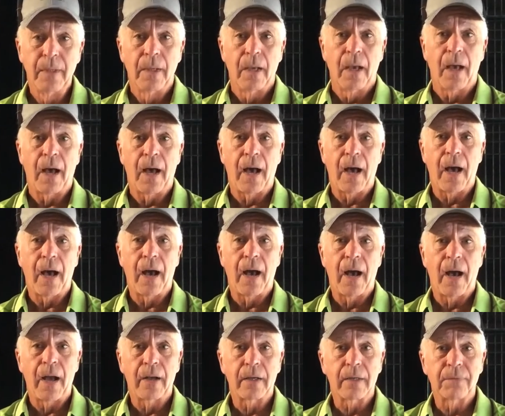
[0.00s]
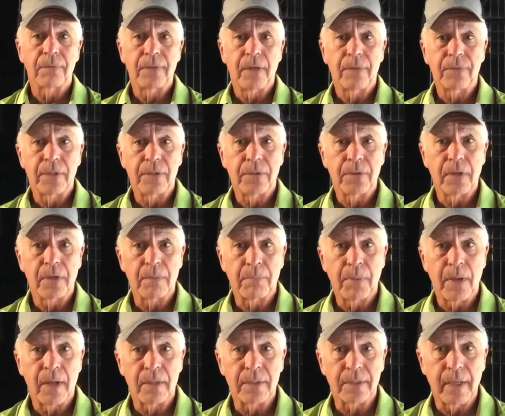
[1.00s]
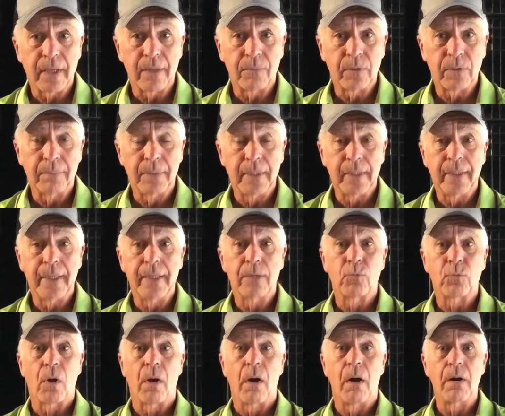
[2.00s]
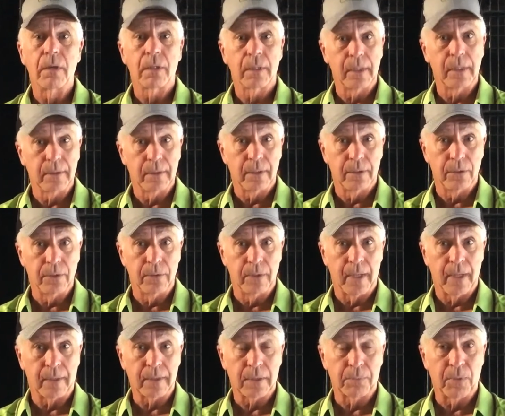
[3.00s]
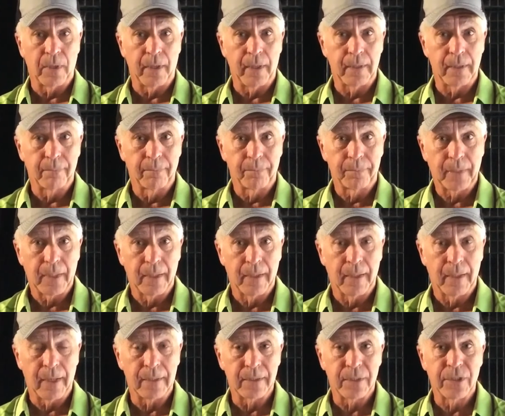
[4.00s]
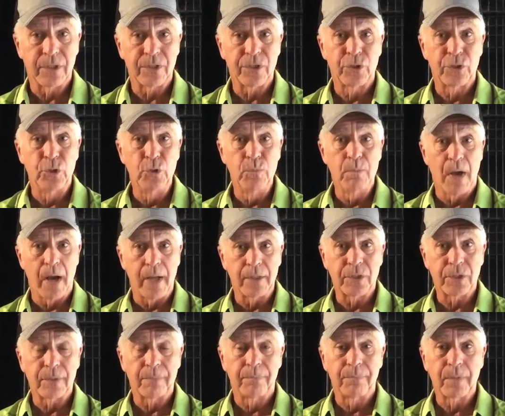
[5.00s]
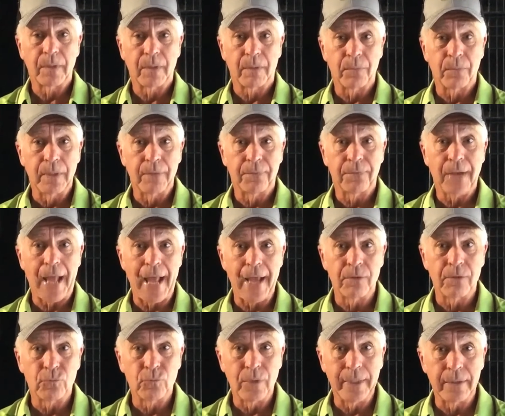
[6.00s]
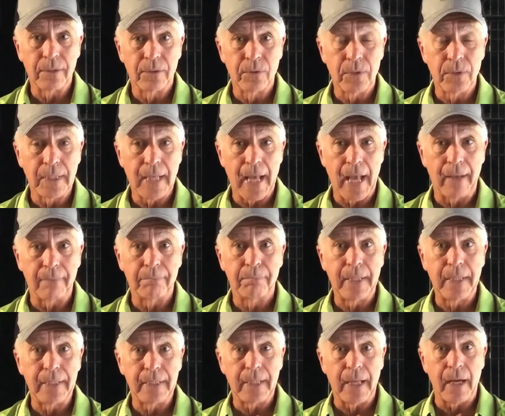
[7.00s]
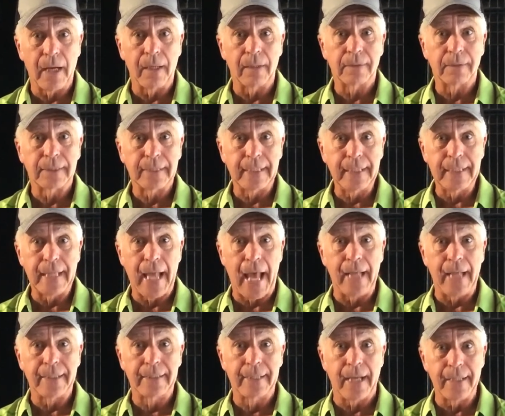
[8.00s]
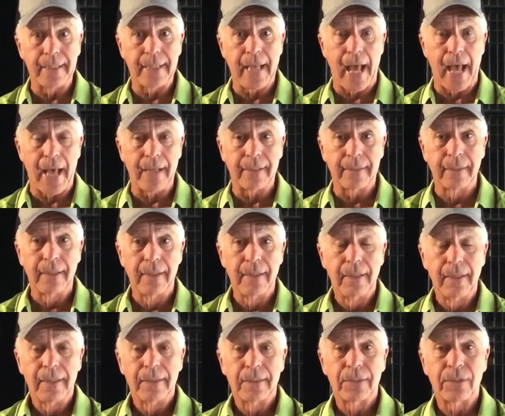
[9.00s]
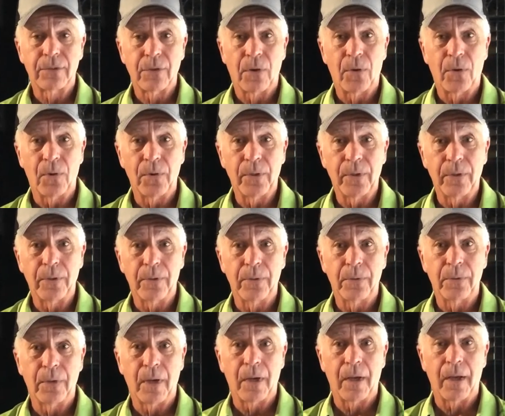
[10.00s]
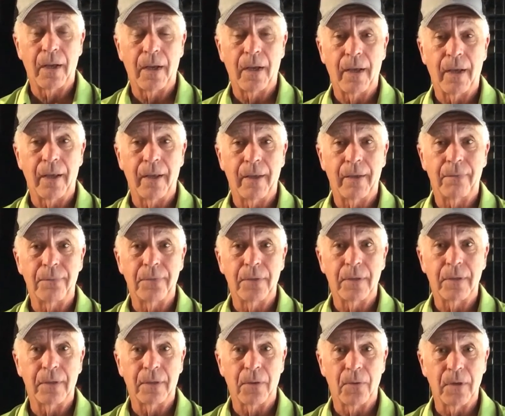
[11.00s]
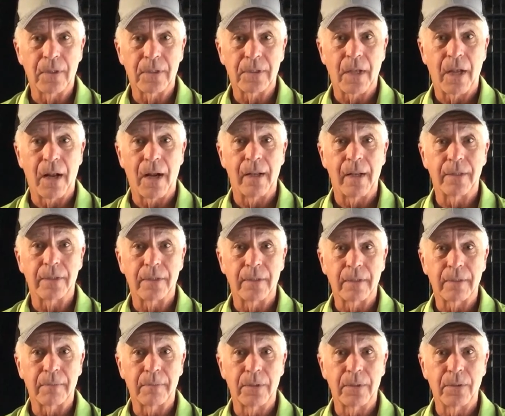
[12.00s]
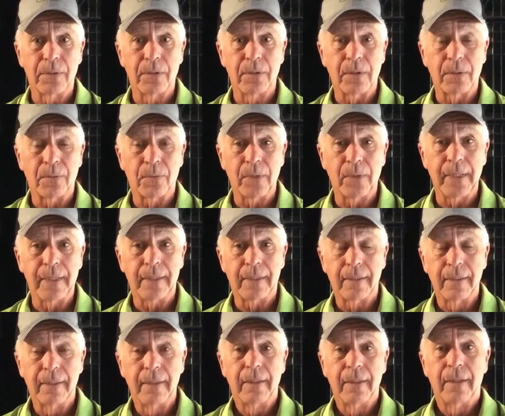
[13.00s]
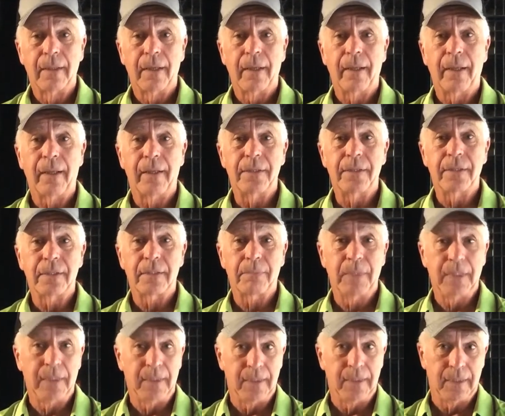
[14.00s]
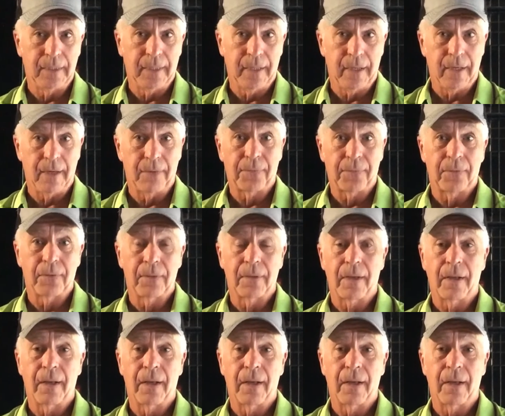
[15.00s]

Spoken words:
150, 200 pounds in would be the wrong thing to do next spring. That's just too much. We've flattened wheat doing that, been there, seen that, done that. So if you're corn silage, liquid manure, wheat, just be a little careful